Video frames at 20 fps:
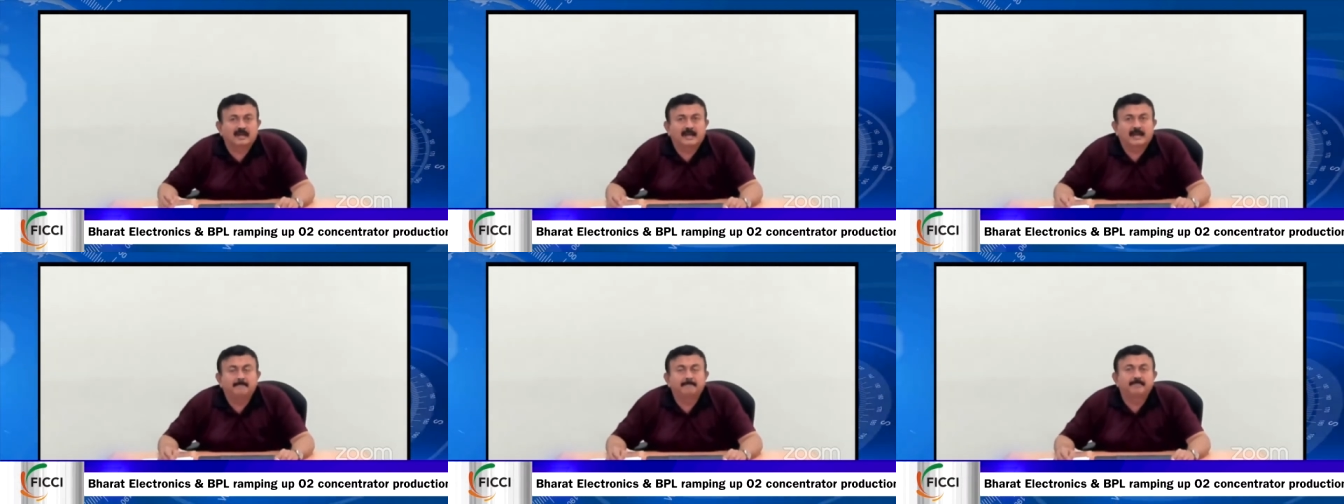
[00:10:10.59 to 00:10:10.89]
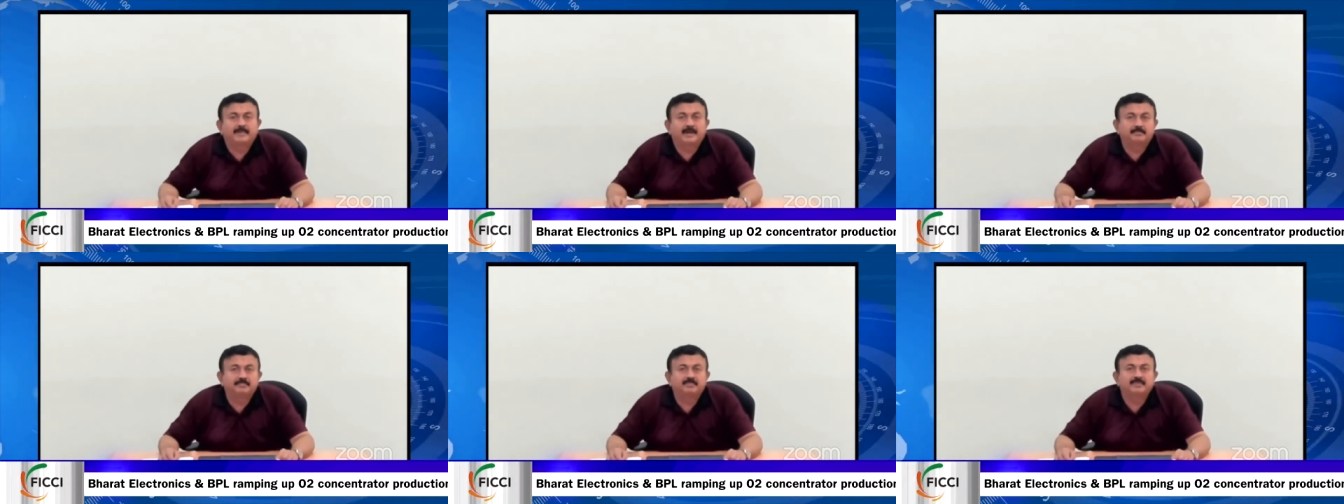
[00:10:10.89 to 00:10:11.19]

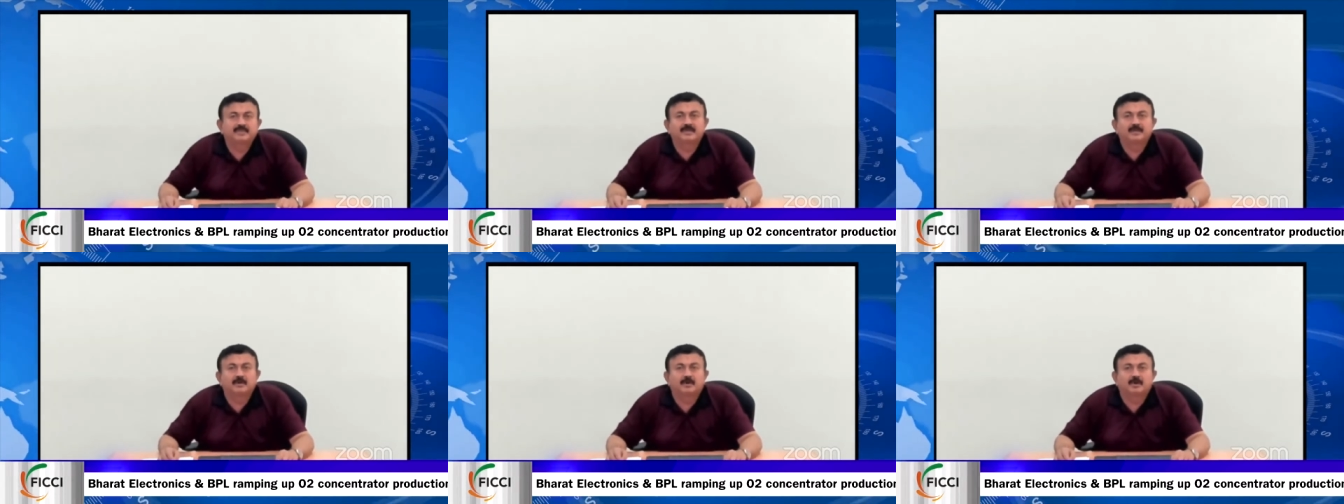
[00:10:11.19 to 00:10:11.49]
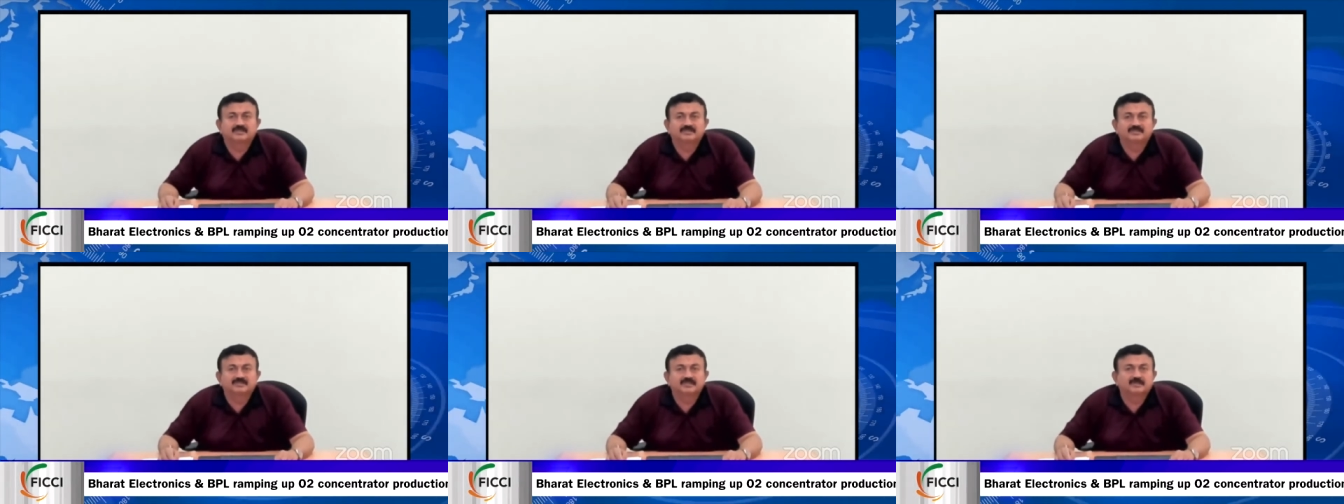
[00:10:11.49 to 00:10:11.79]
ramp up the
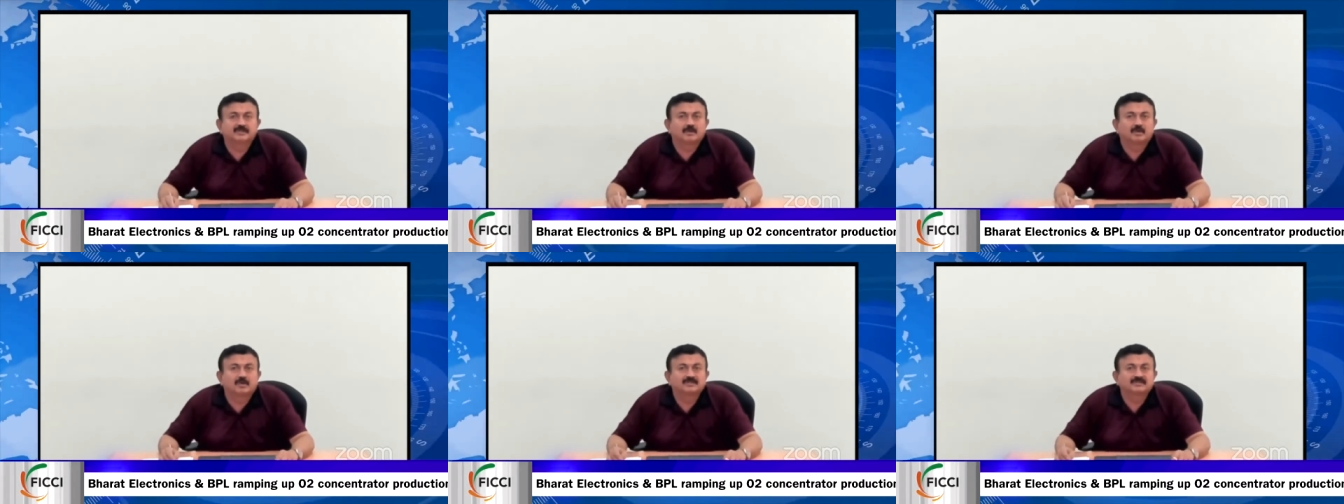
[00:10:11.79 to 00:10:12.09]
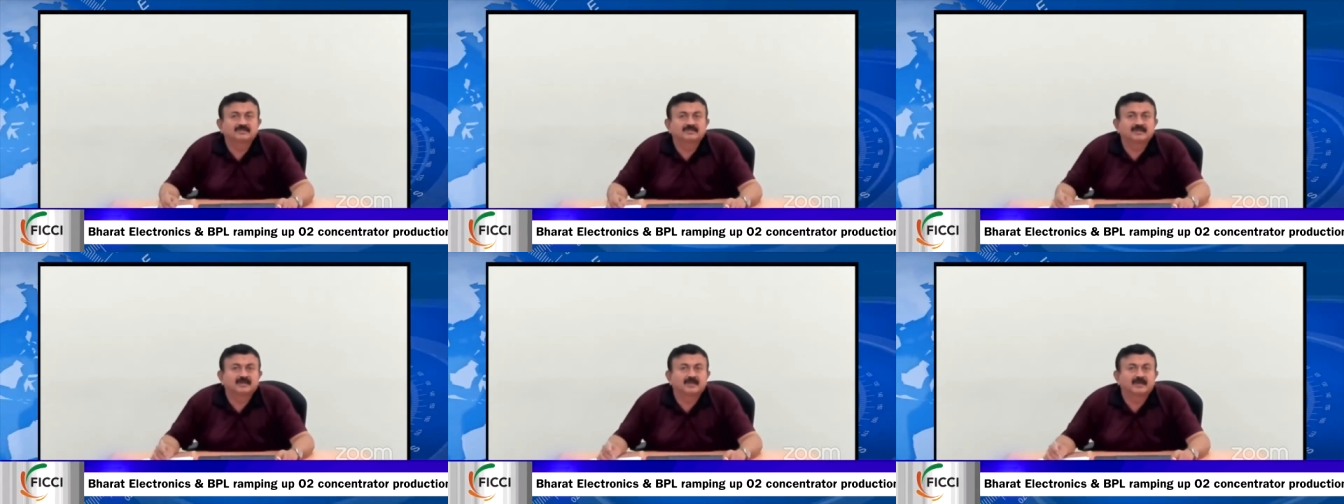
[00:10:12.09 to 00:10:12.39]
oxygen
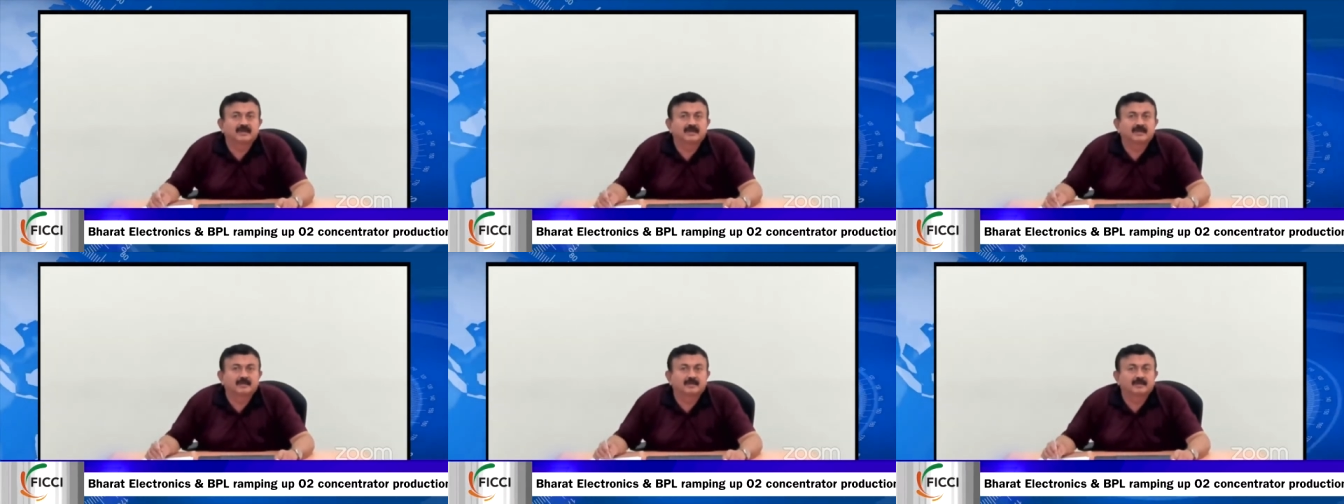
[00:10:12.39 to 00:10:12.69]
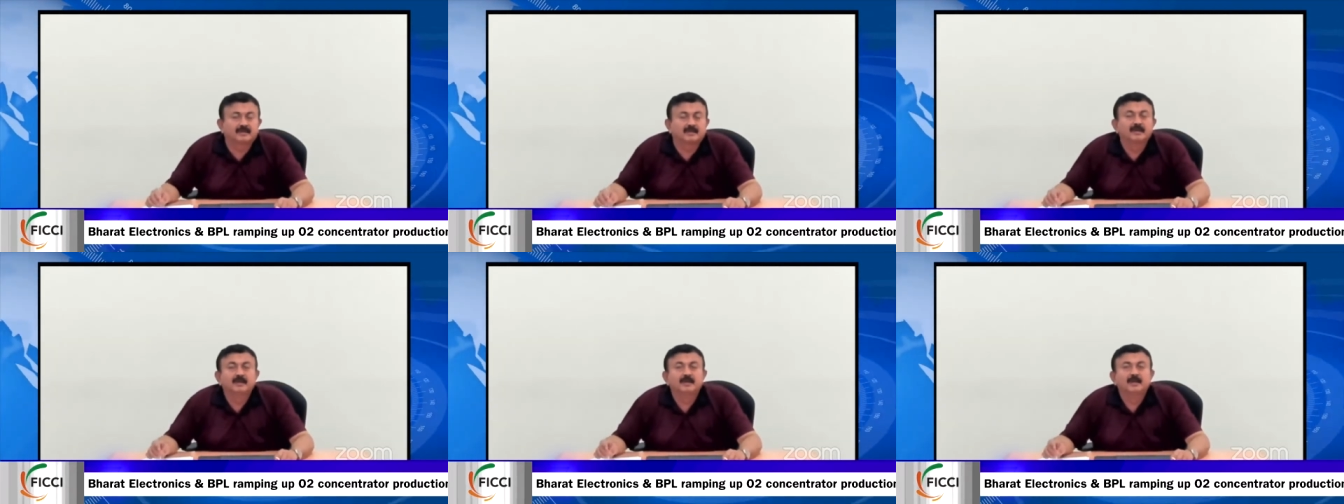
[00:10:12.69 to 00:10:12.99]

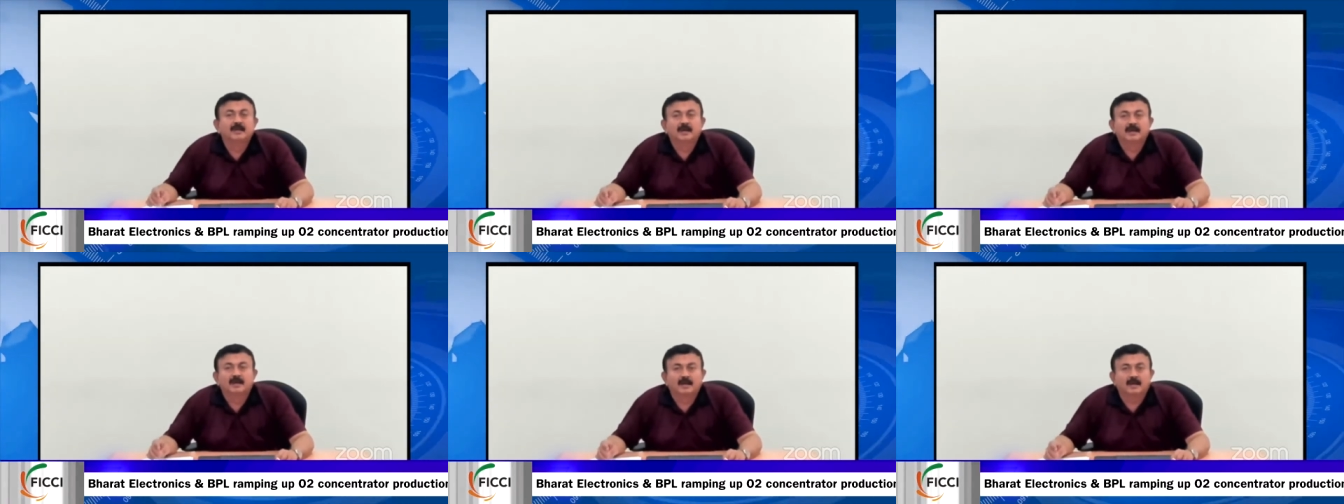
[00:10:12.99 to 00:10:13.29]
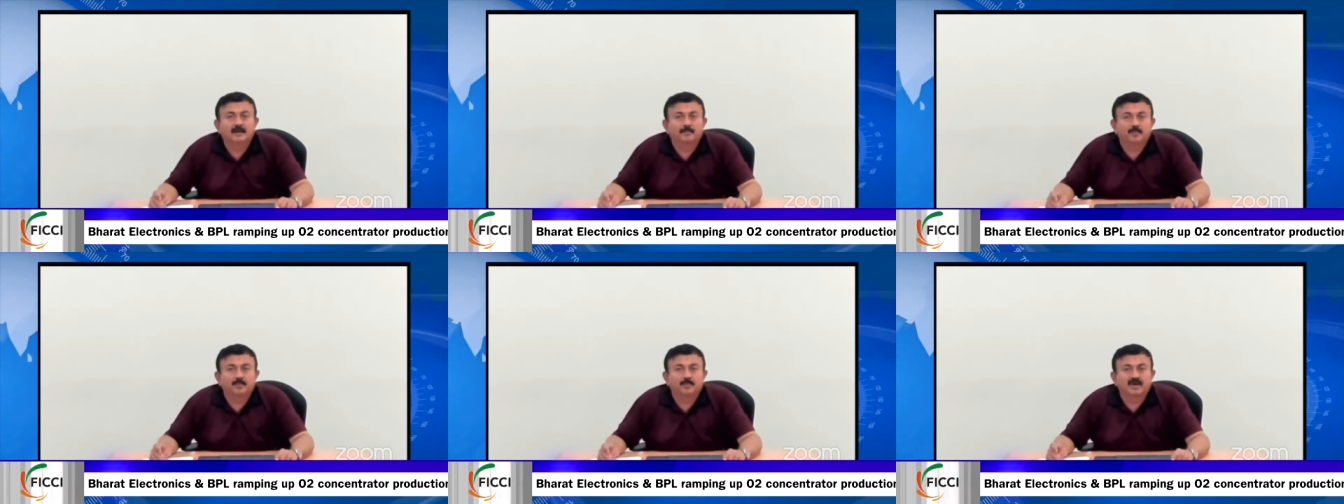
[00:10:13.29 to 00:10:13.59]
concentrator
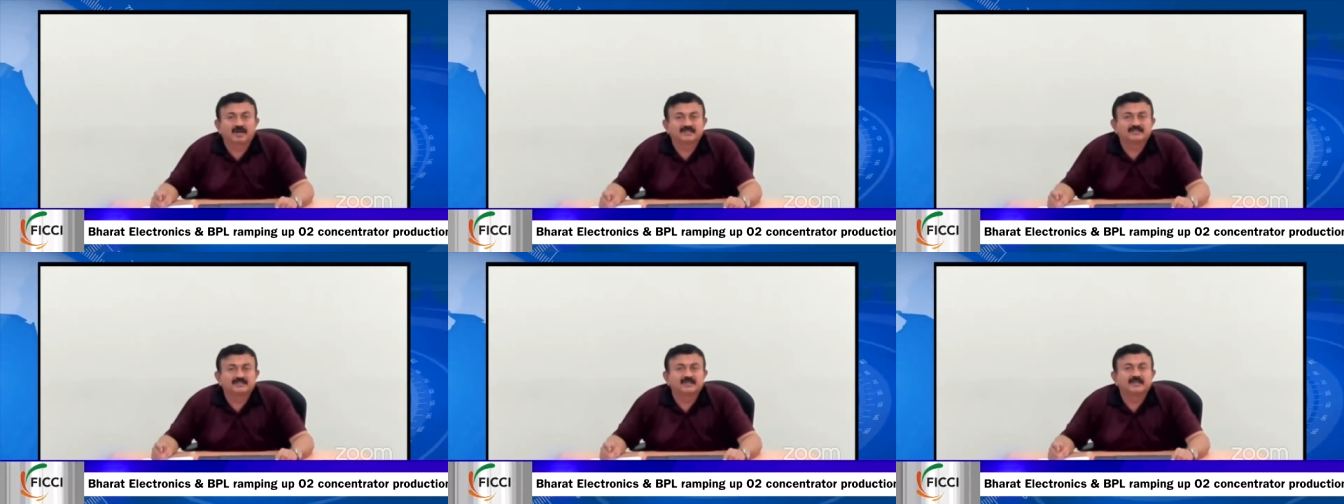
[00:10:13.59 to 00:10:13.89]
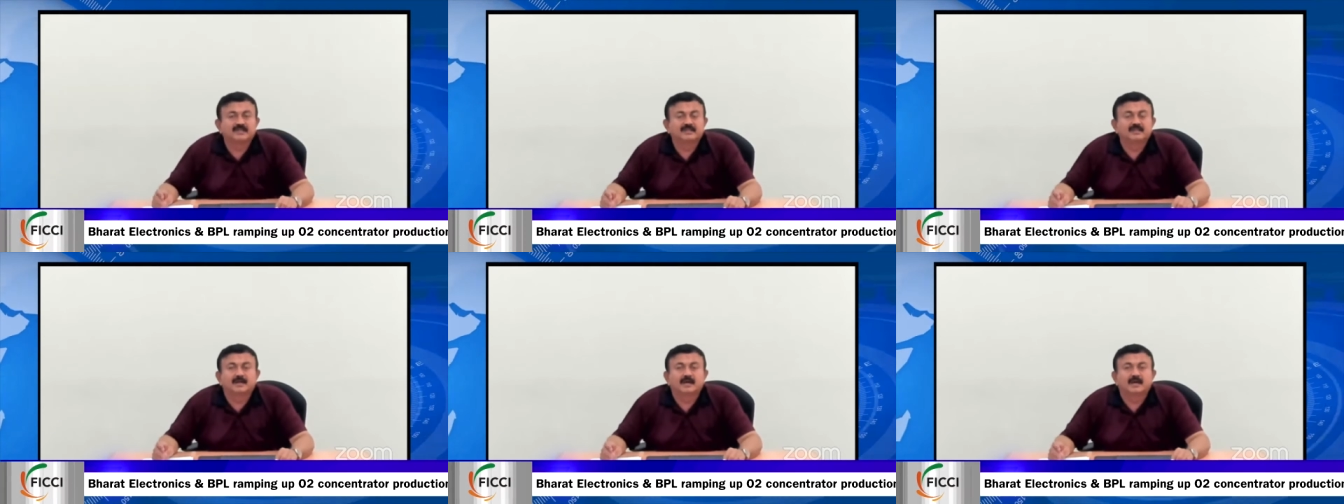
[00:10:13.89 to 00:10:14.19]
uh, production
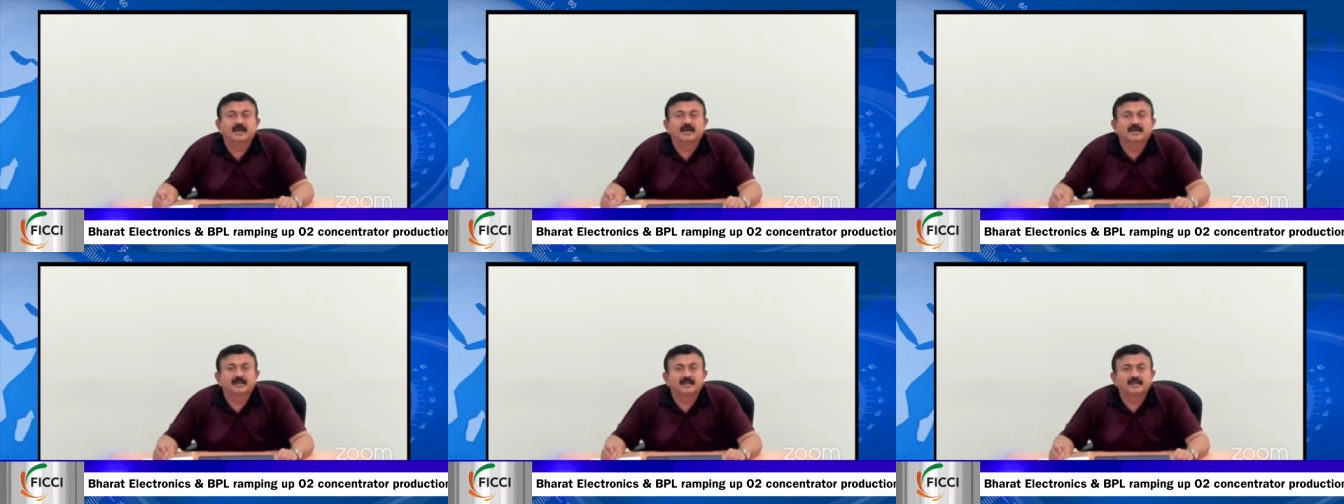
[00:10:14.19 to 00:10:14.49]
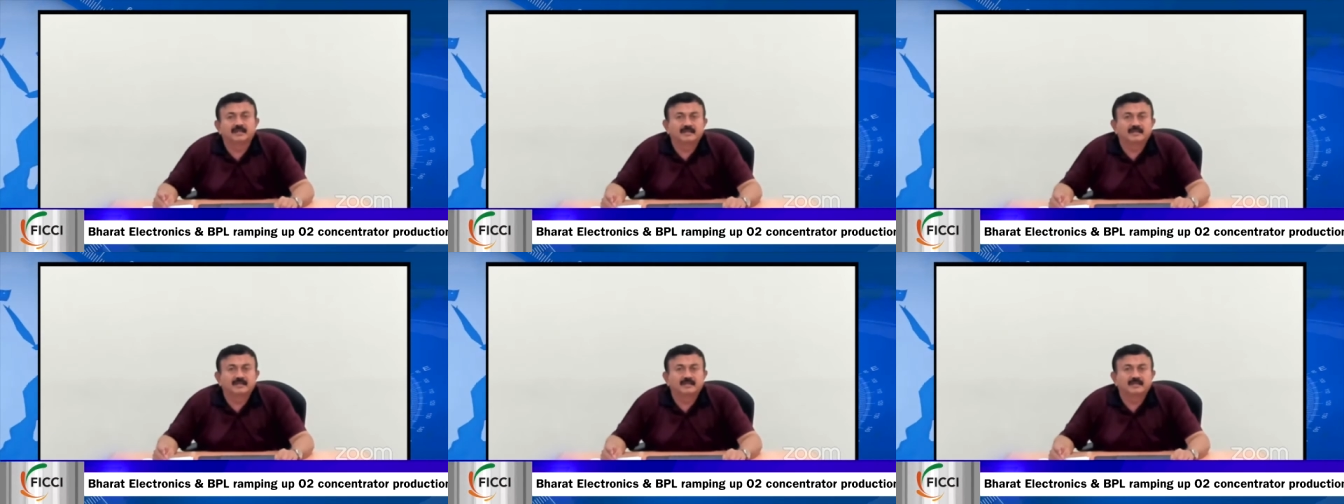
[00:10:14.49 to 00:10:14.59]
in the country.